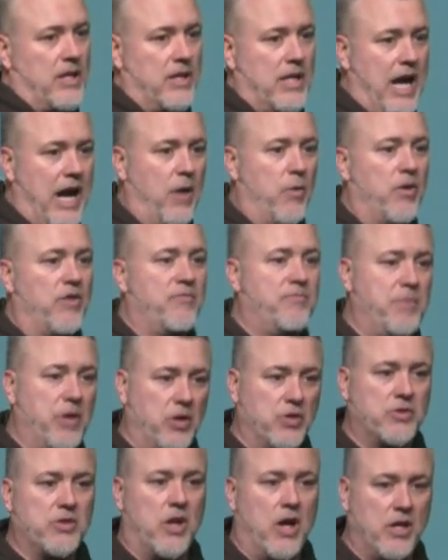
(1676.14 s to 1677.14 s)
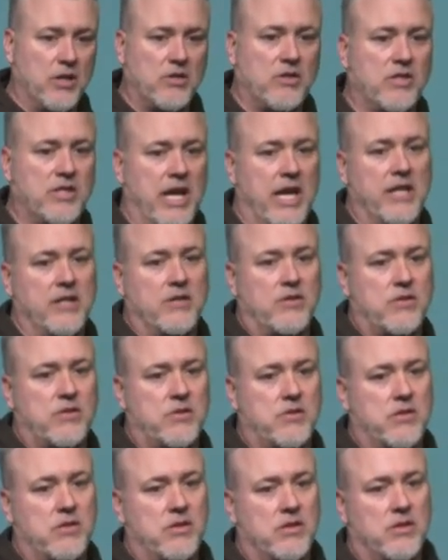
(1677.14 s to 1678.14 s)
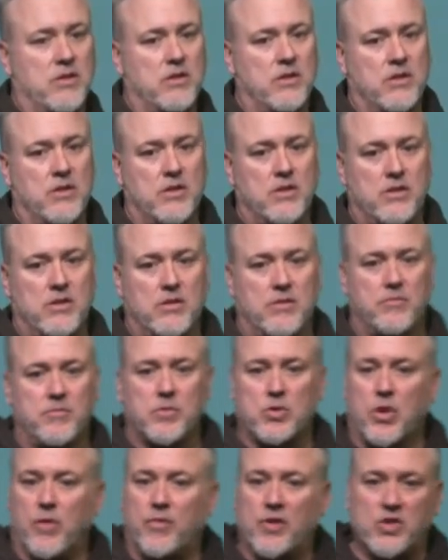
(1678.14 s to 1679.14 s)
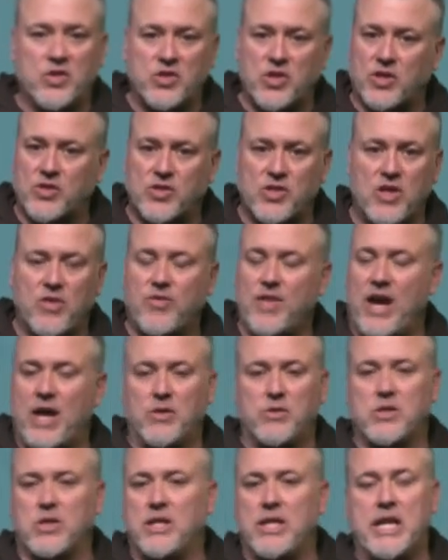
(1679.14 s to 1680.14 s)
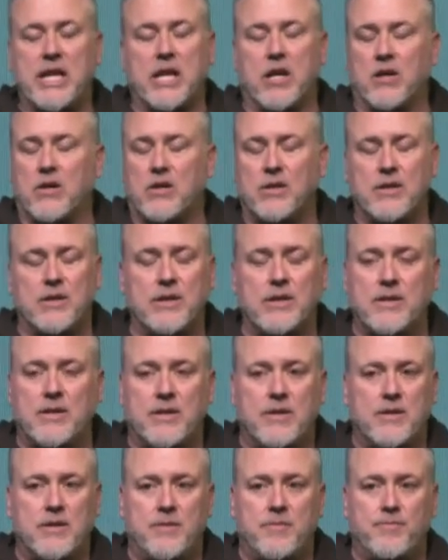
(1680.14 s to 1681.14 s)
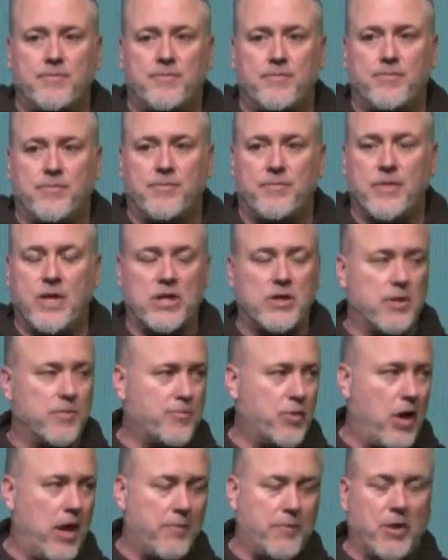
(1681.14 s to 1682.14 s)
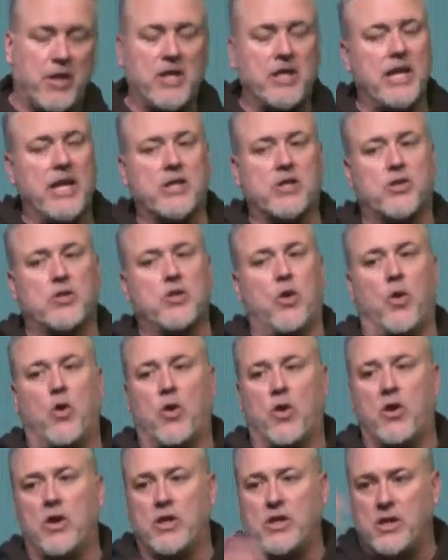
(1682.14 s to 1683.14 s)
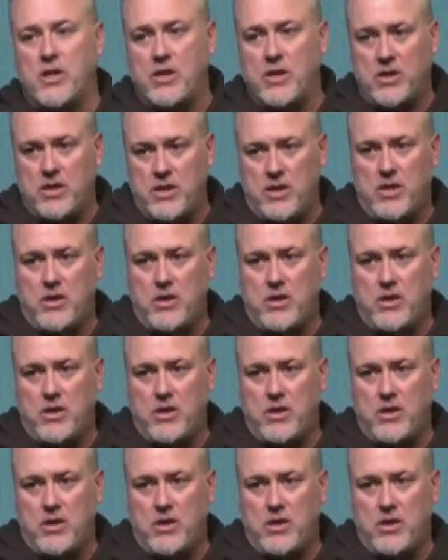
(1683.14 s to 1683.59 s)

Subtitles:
Now we've built on since. It's over 60,000 here. And then the property next door and